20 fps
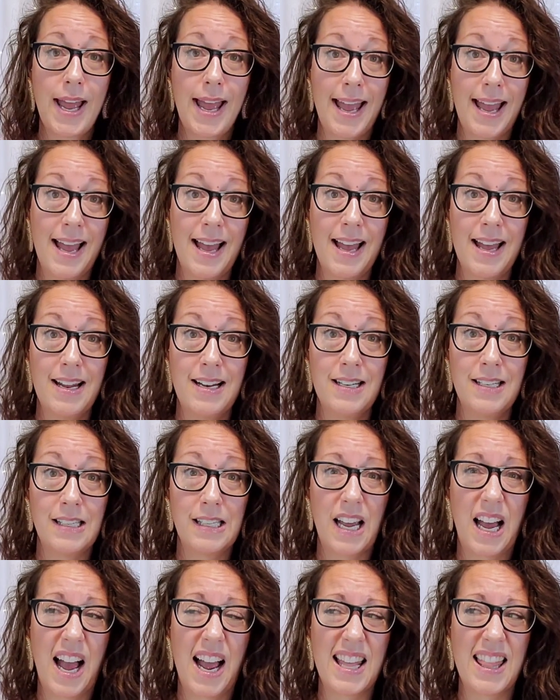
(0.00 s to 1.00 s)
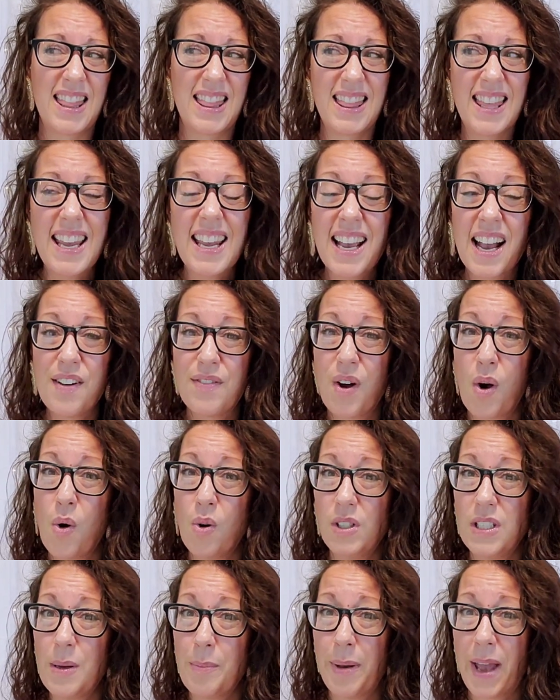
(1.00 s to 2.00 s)
and I think I've
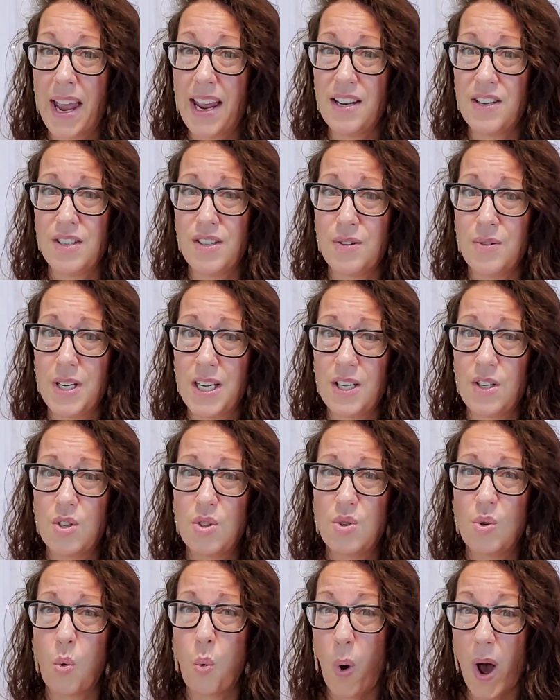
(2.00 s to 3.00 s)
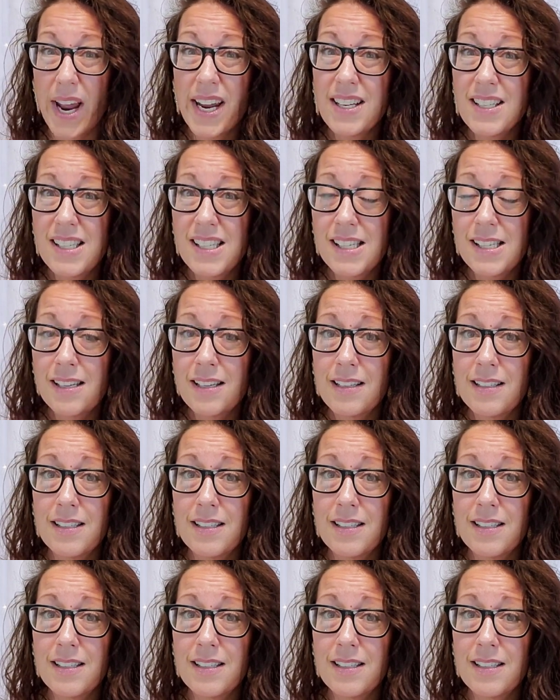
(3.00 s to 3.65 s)
only paid duty twice.